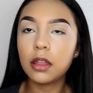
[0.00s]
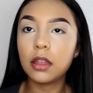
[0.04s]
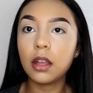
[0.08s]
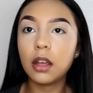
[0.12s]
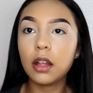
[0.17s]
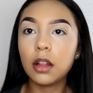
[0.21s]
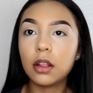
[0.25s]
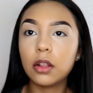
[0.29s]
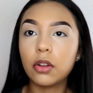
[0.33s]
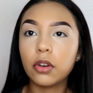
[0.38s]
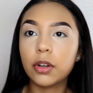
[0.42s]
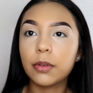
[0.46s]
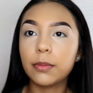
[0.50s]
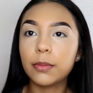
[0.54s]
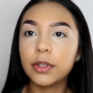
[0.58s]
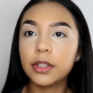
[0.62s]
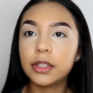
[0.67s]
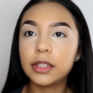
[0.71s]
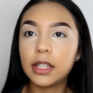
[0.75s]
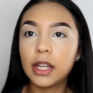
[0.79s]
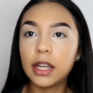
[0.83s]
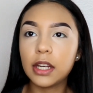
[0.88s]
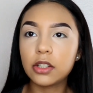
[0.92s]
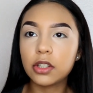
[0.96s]
the Laura
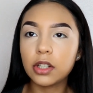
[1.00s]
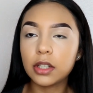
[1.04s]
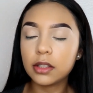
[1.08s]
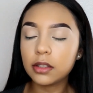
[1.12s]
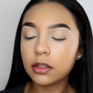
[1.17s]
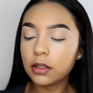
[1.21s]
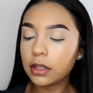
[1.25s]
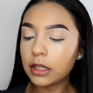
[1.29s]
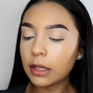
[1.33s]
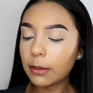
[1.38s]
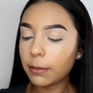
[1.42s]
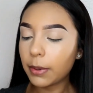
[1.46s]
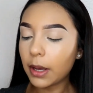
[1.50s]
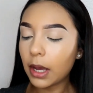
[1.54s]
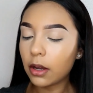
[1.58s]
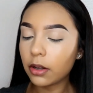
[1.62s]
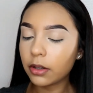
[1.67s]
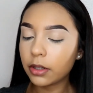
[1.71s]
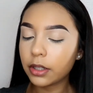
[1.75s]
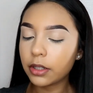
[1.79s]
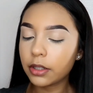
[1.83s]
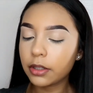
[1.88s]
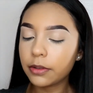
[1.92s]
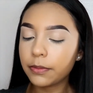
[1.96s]
Mercier translucent
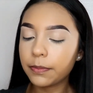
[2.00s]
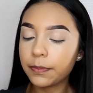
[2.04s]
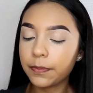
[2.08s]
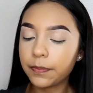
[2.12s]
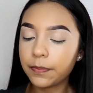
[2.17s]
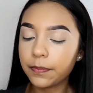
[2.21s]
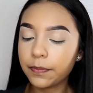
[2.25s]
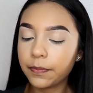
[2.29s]
powder,